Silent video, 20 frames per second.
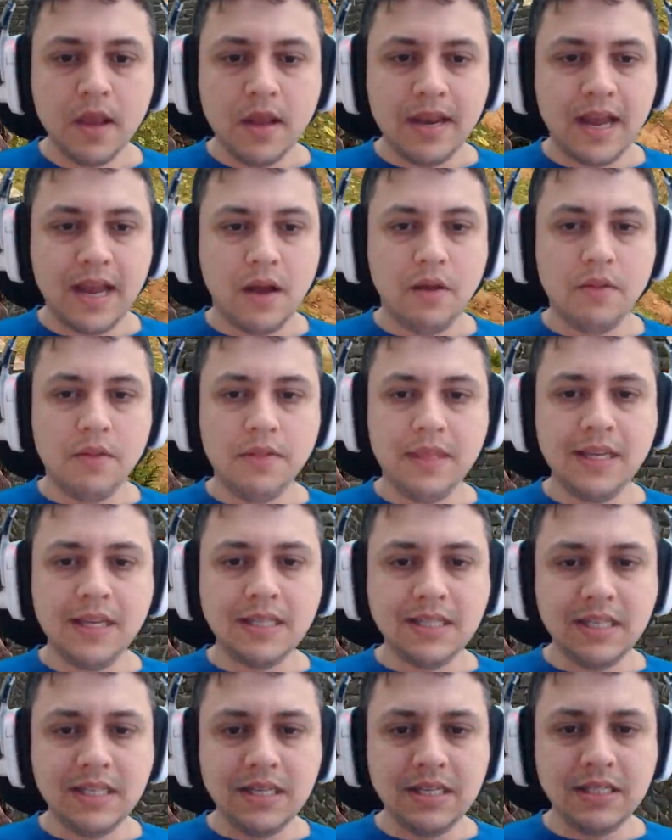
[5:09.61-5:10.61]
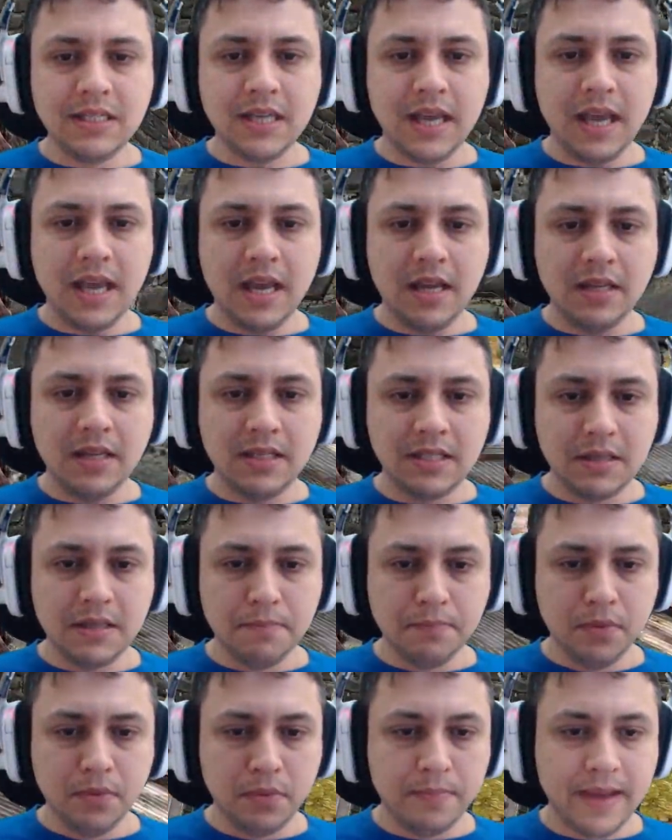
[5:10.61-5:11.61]
Now, this is a
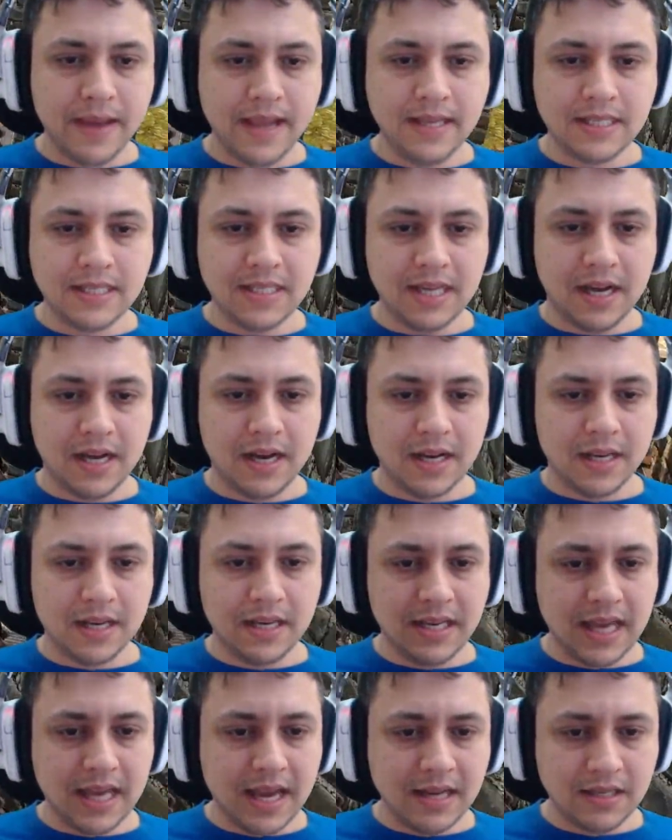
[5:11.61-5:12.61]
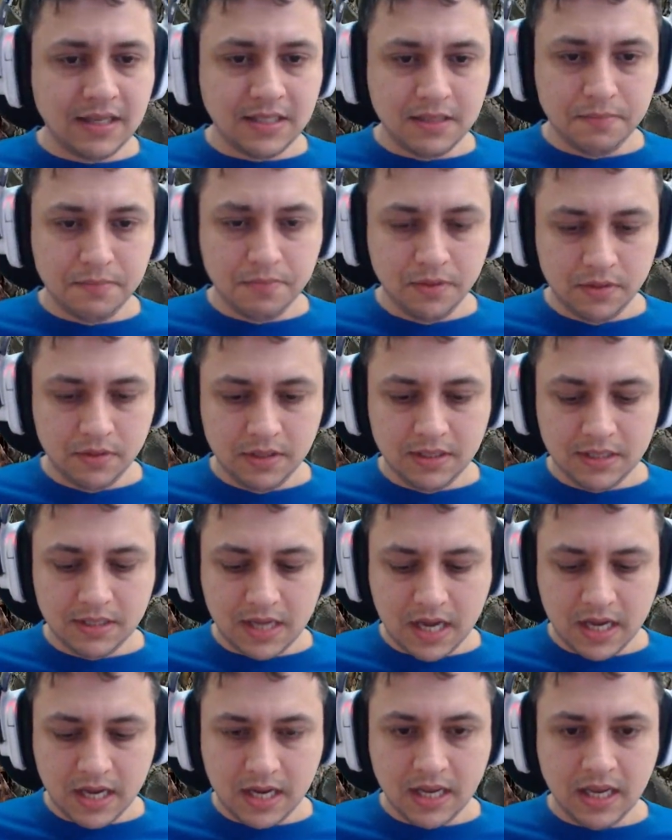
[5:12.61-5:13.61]
simple base again, simple
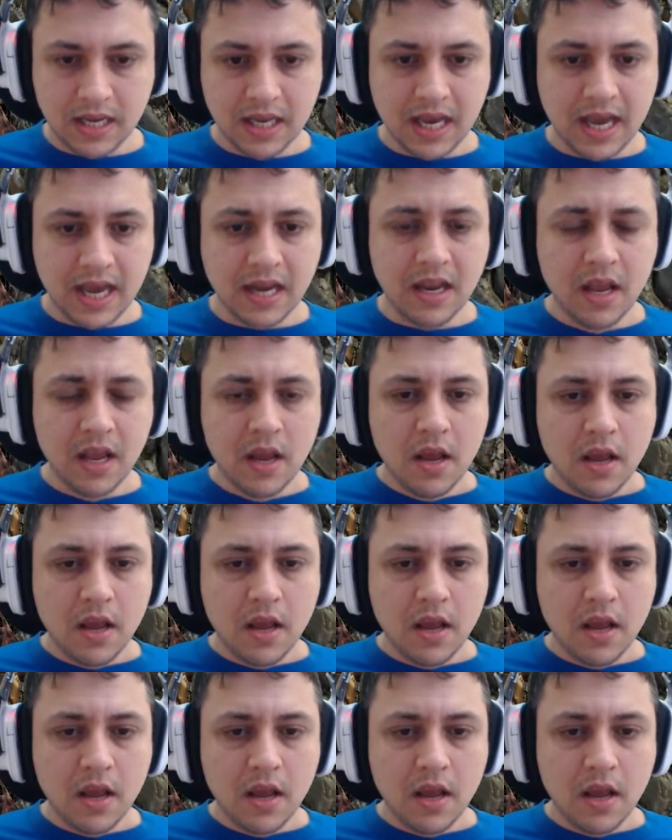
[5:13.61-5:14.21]
design again.